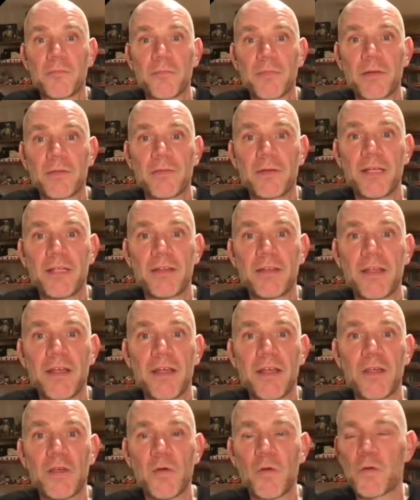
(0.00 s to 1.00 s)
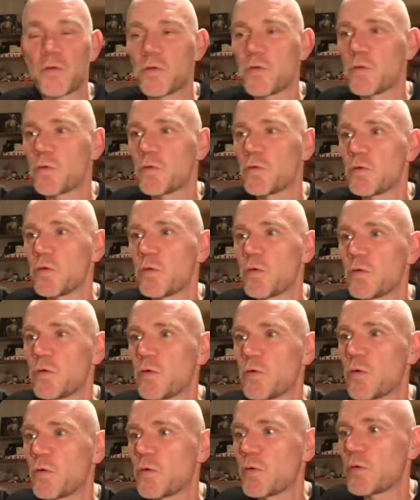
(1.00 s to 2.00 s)
right?
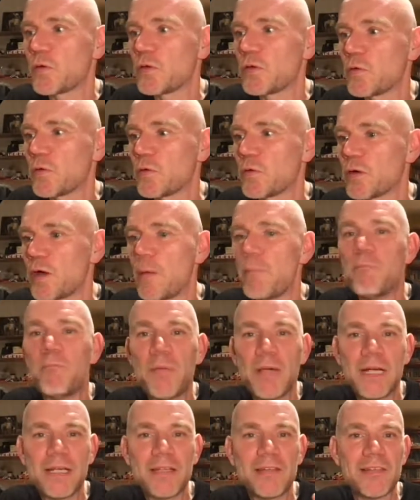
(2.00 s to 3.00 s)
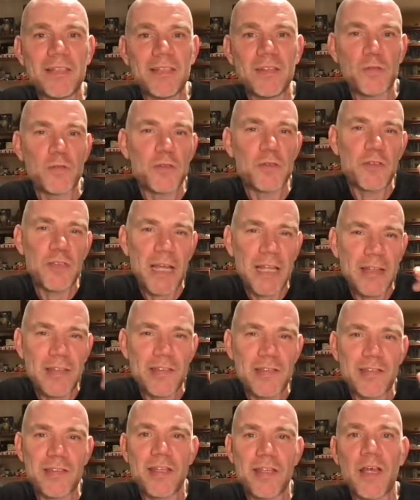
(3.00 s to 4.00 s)
Your ability to
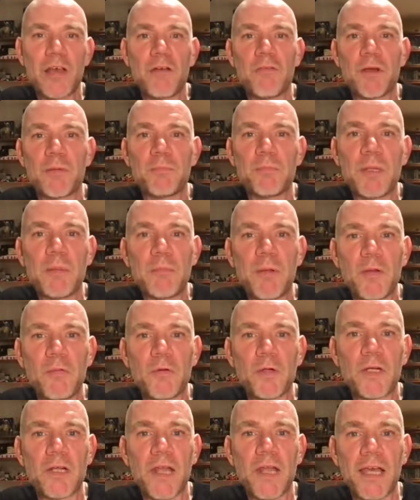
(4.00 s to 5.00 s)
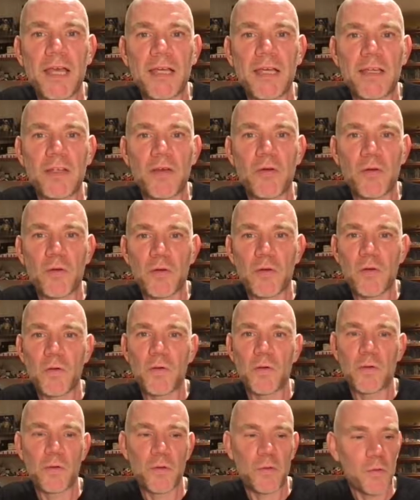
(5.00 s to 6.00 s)
sense what people would like,
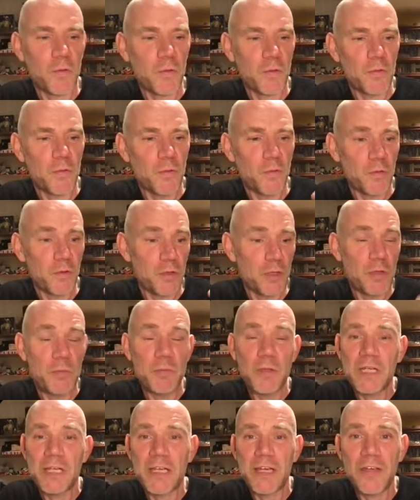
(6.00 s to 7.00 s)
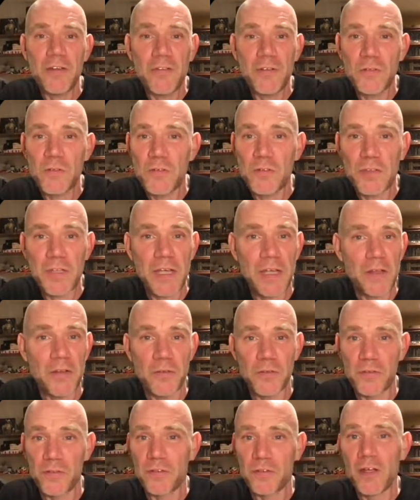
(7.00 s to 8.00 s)
your communication
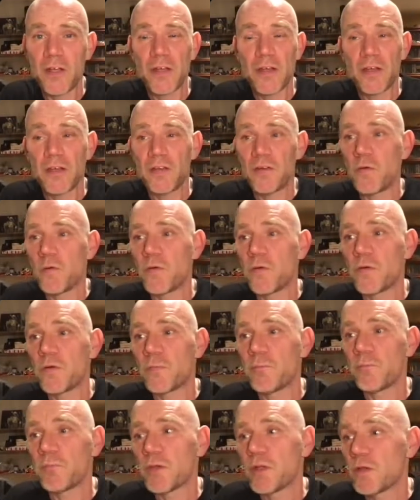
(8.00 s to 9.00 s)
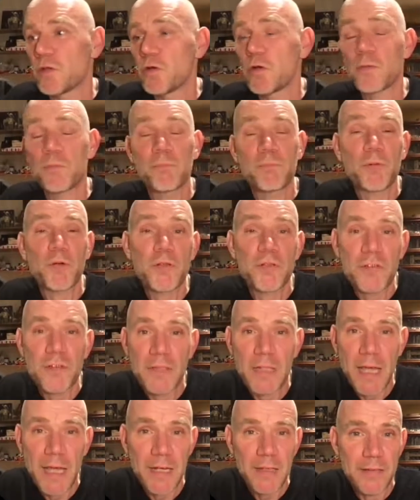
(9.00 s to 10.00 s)
skills, your
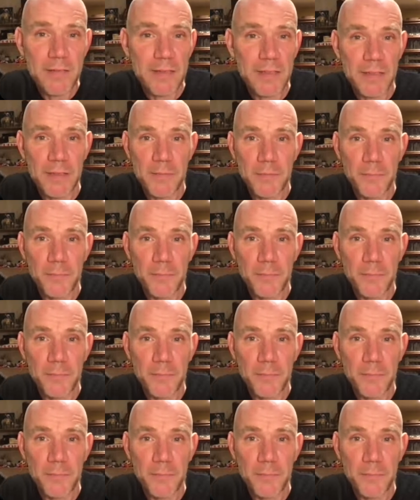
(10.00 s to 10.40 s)
personality.